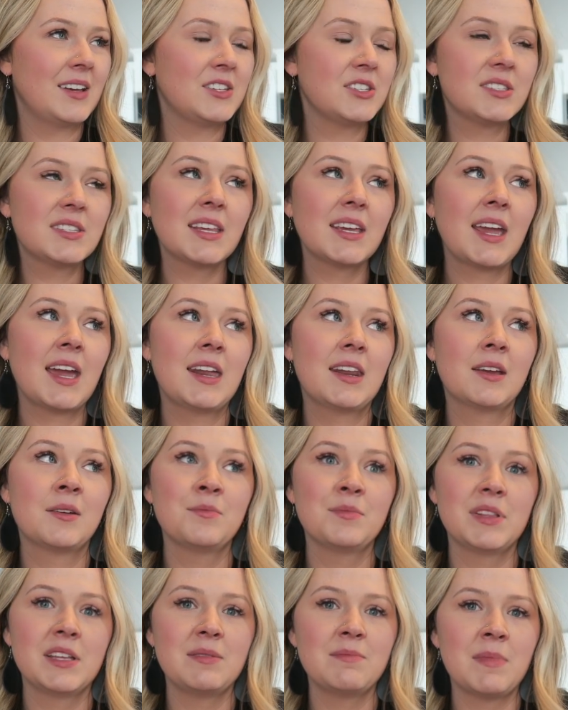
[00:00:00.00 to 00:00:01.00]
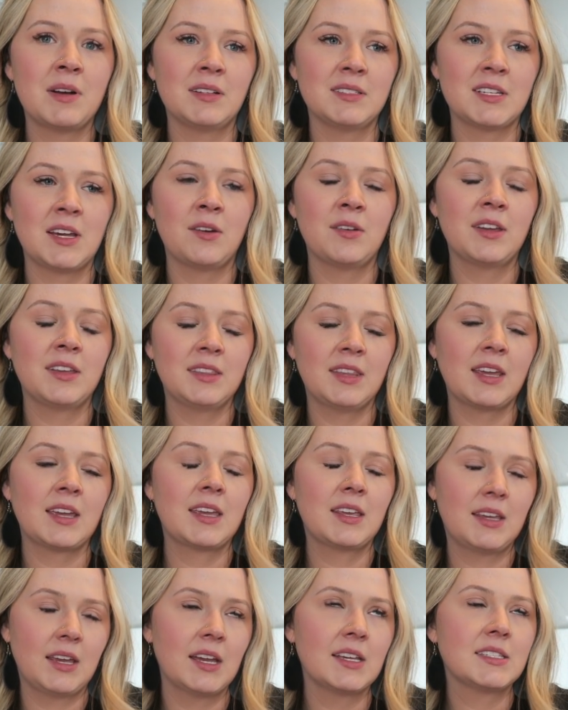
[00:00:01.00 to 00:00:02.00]
just like had a complete meltdown, and
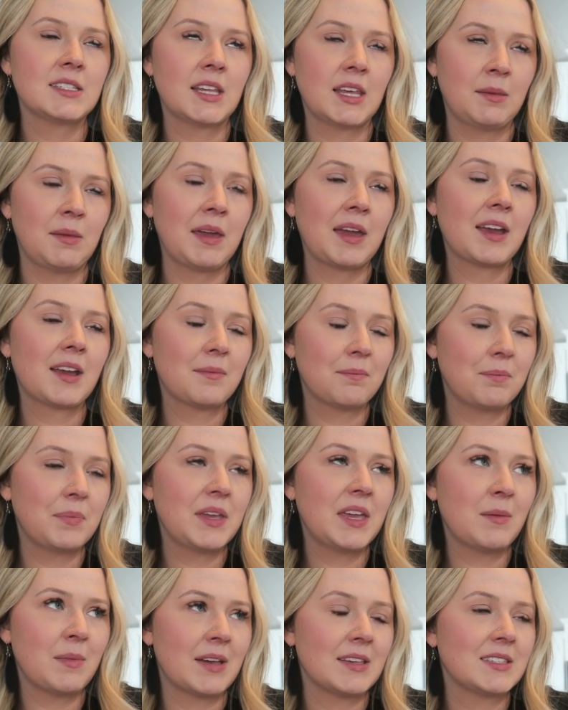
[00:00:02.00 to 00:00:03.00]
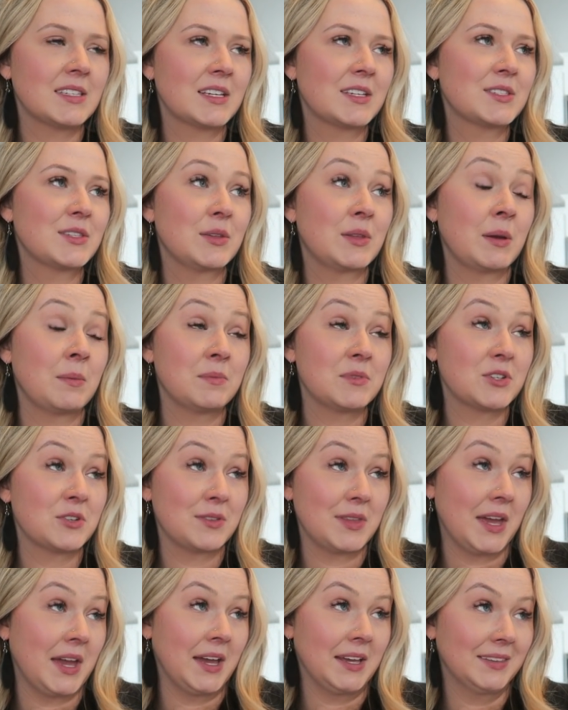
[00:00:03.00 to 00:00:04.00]
like, yes, I'm like PMSing, so I'm
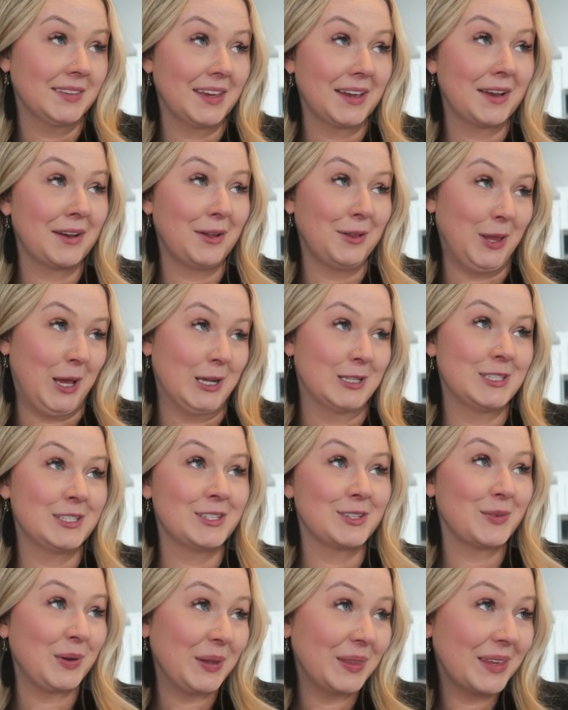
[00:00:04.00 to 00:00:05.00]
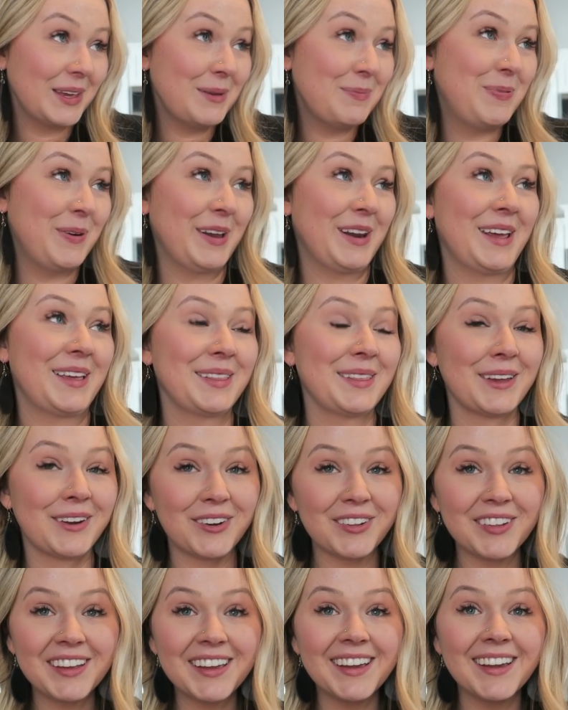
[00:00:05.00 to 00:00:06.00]
sure that had like a lot to do with it, but I
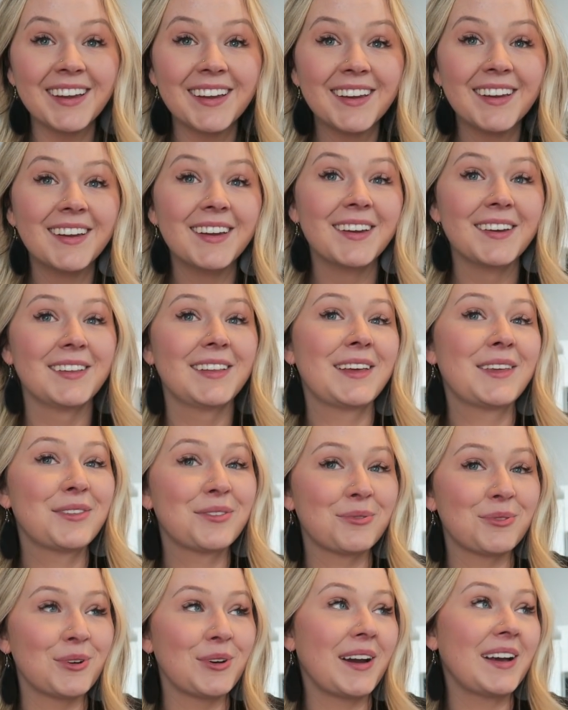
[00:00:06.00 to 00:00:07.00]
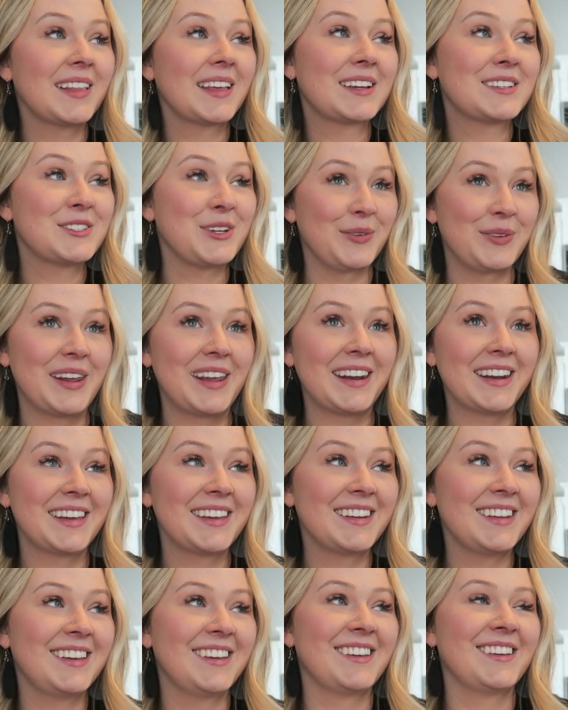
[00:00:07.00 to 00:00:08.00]
literally like I like
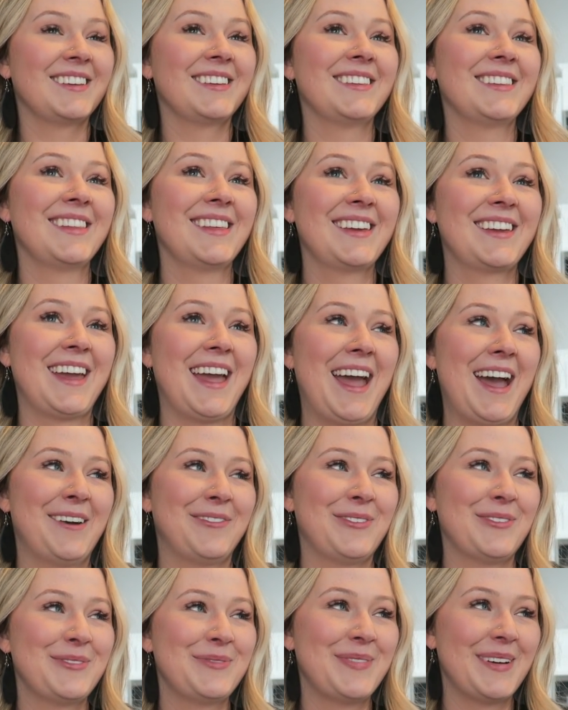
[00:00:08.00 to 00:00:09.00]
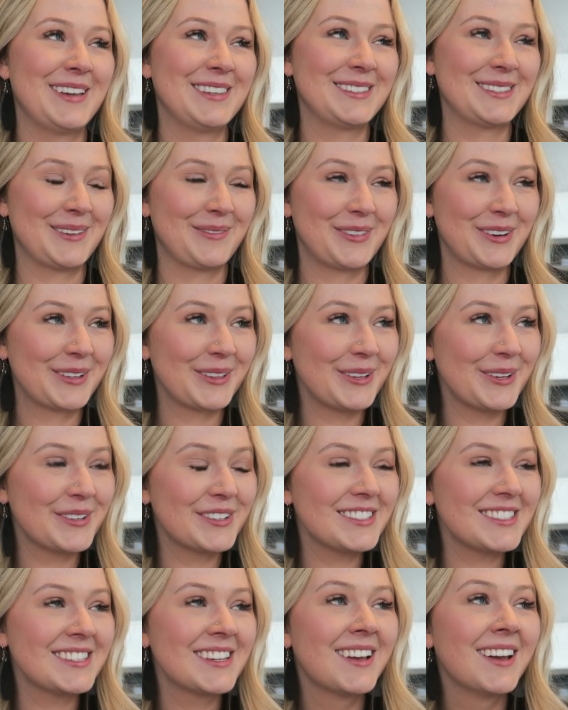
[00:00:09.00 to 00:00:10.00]
donated like half of my summer
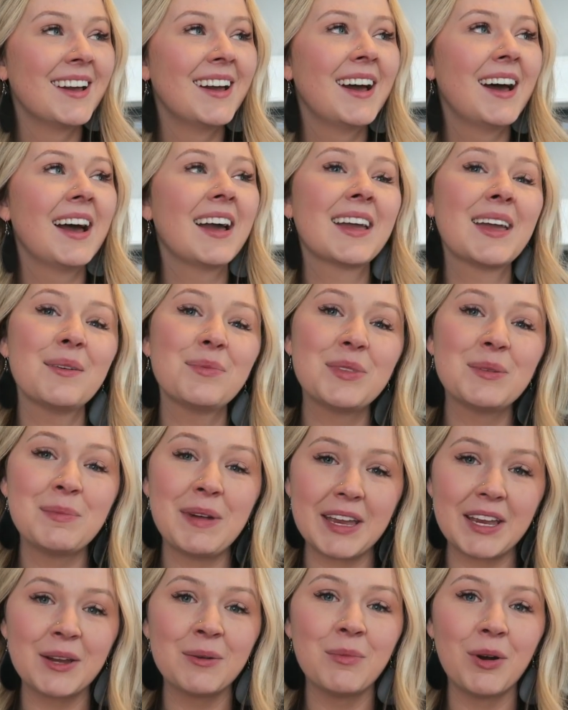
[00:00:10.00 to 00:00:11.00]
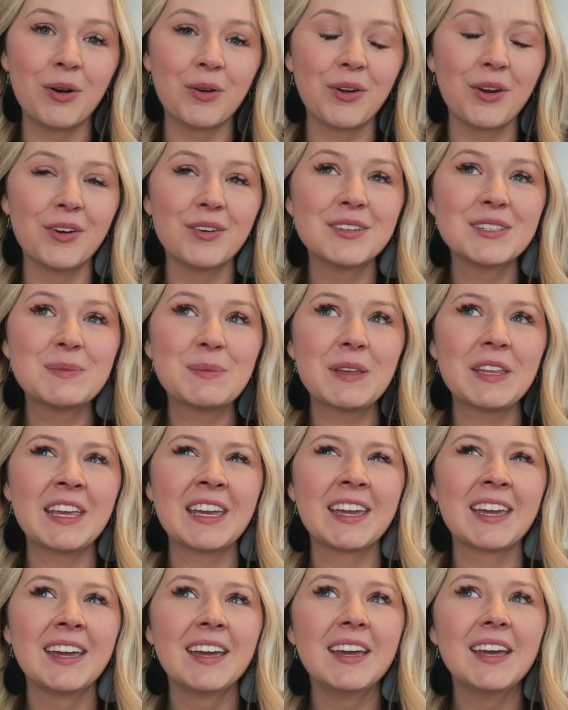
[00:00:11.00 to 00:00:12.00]
clothes. I kept my kimonos, but
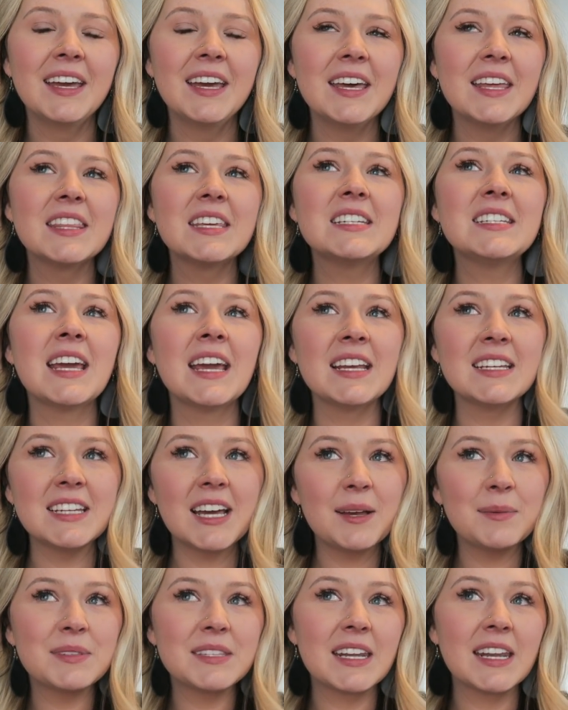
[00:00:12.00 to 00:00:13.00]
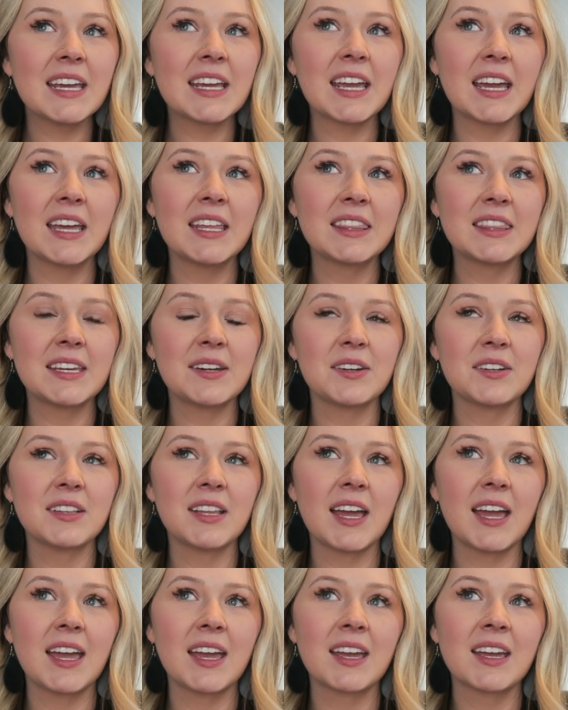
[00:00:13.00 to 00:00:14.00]
like the tank tops that I get, they're
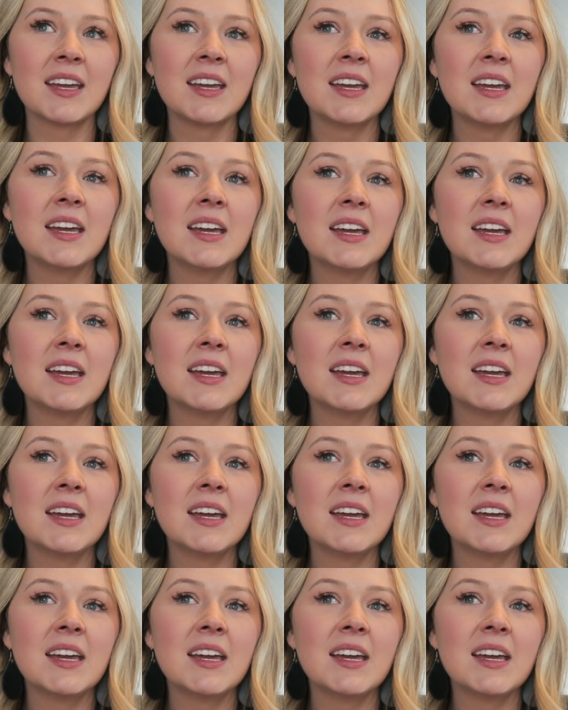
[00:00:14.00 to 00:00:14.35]
like